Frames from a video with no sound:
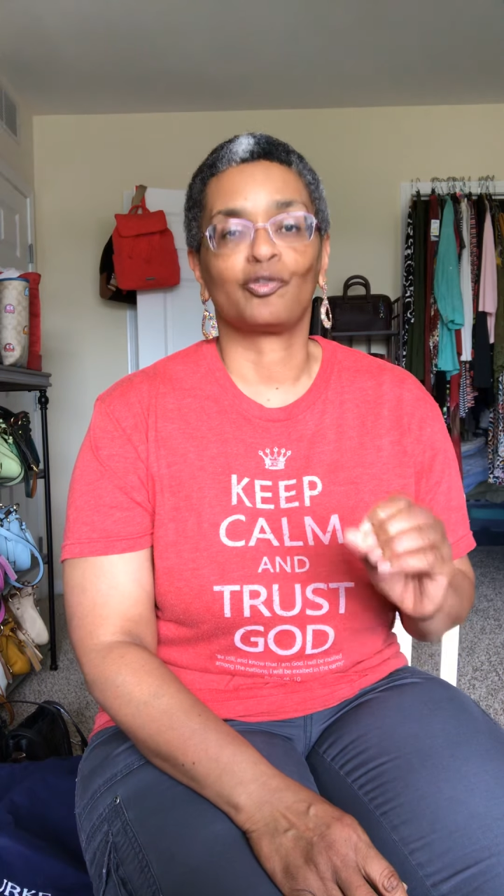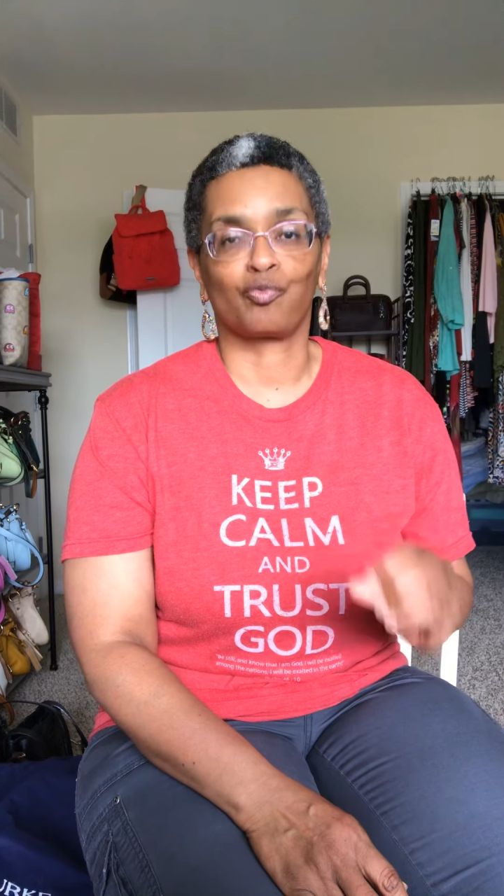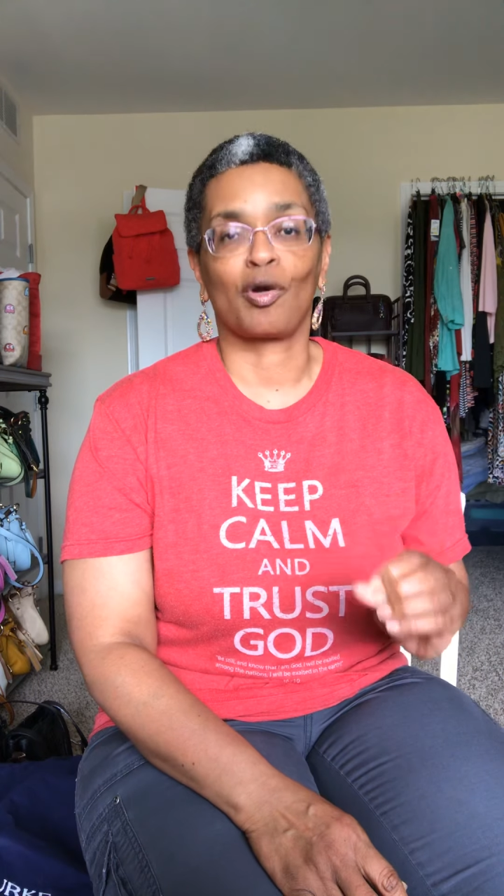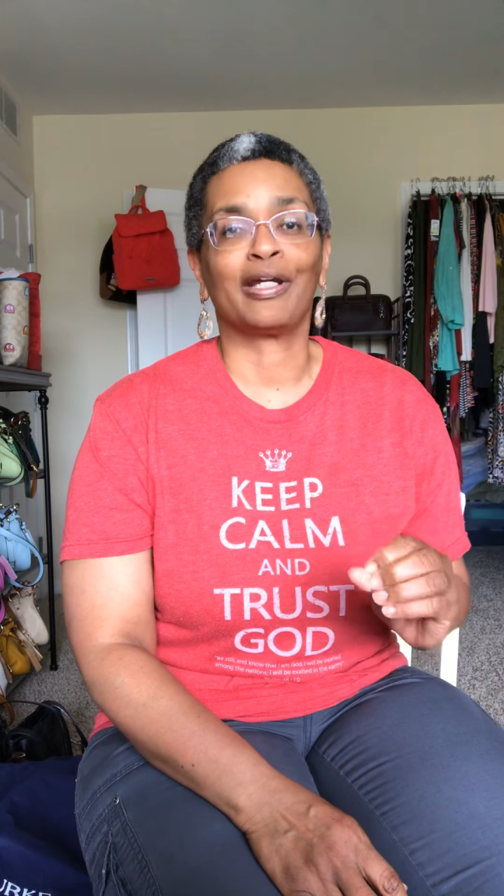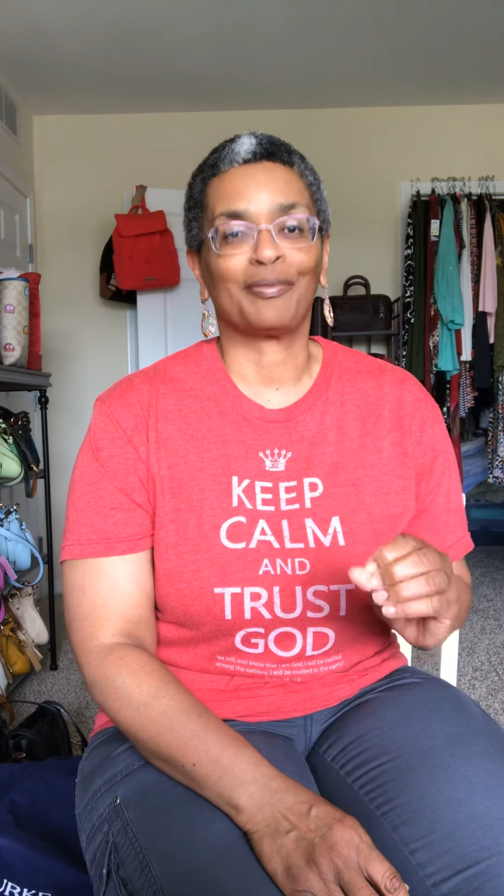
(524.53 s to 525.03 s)

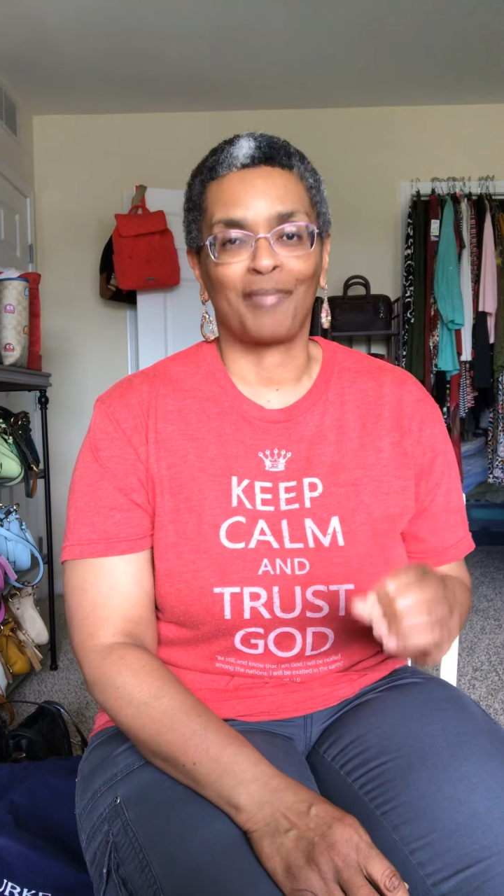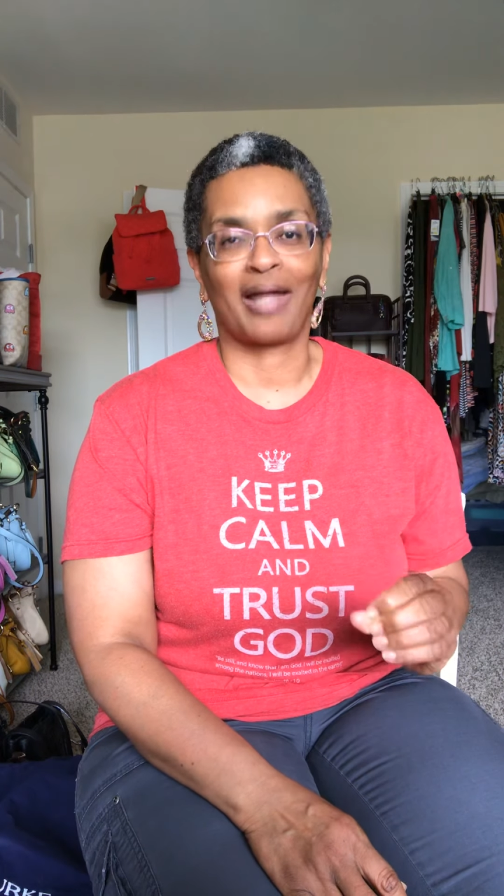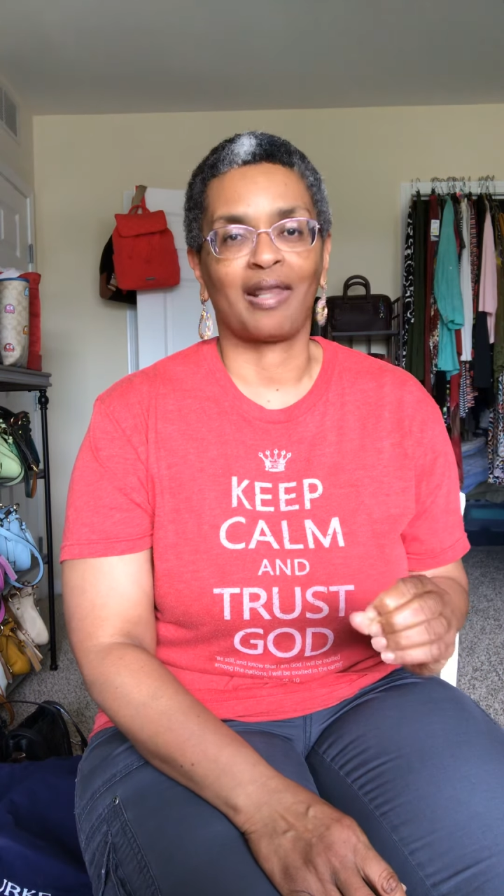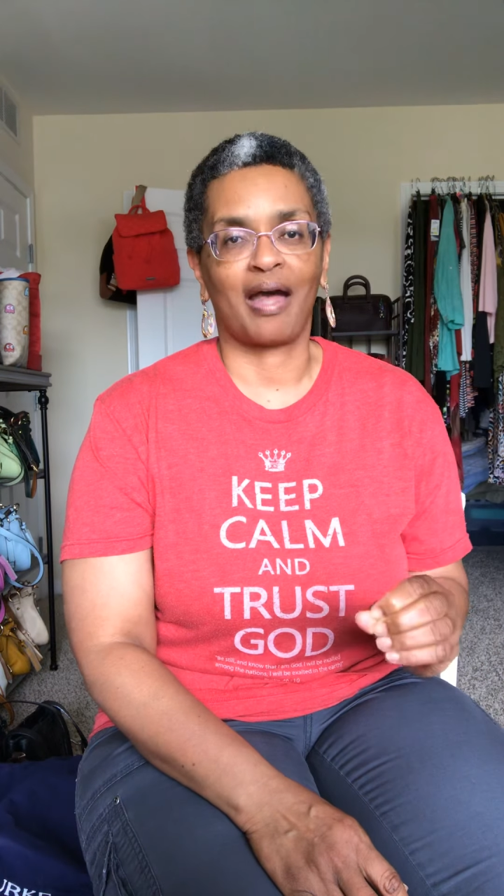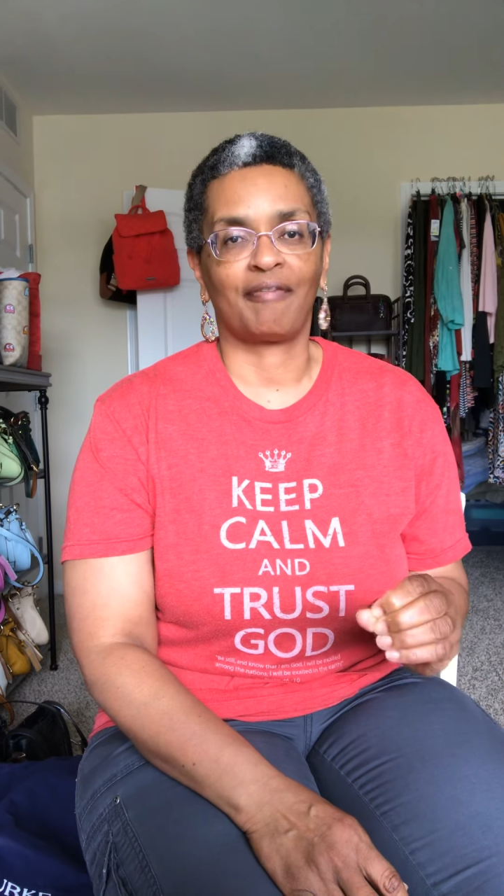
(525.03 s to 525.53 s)
is running
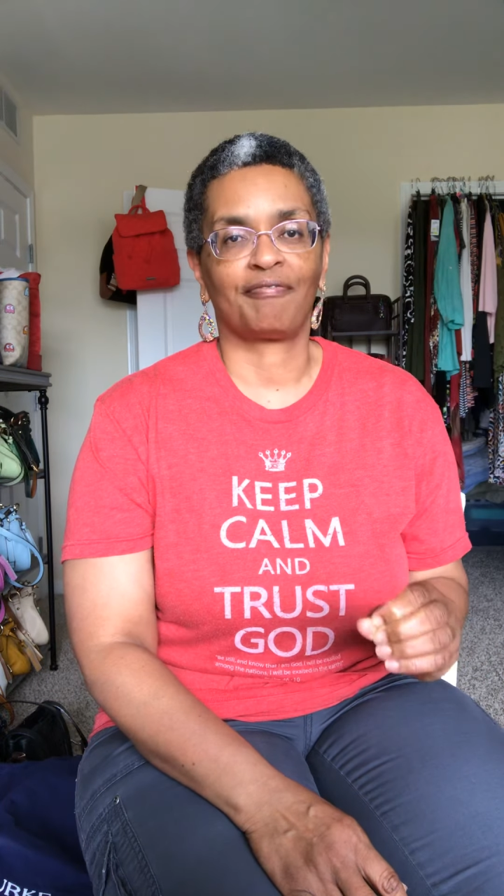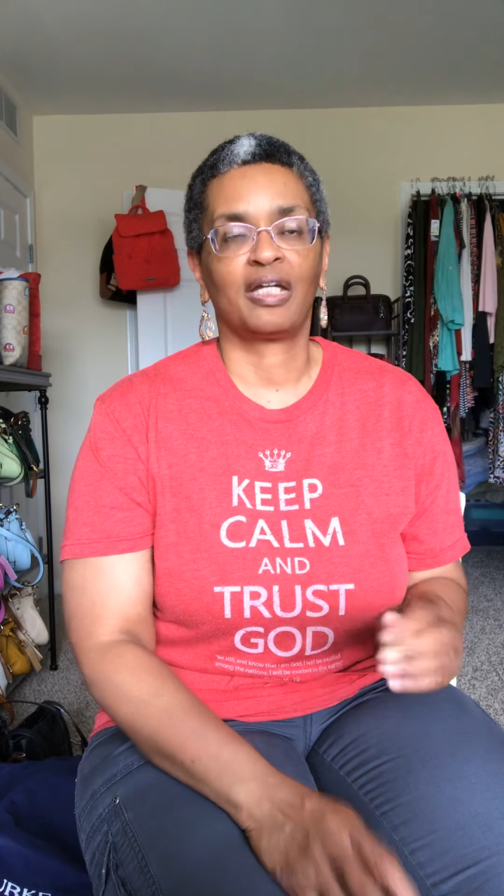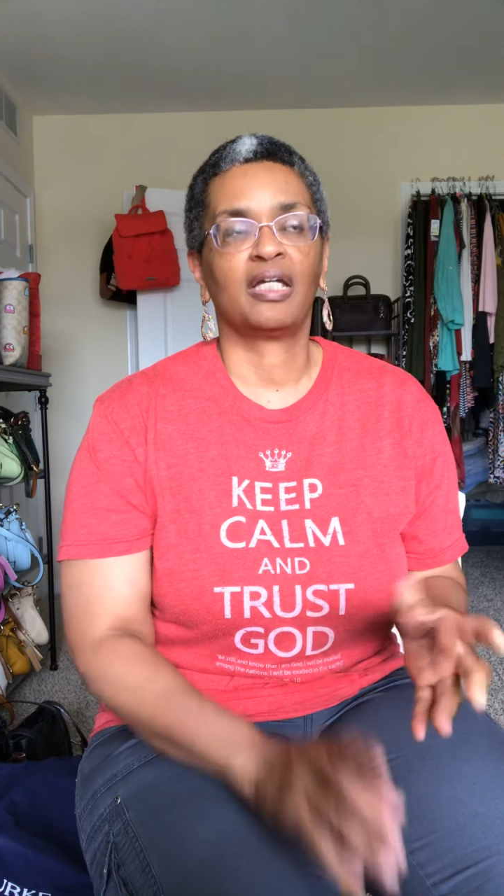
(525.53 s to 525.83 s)
my life.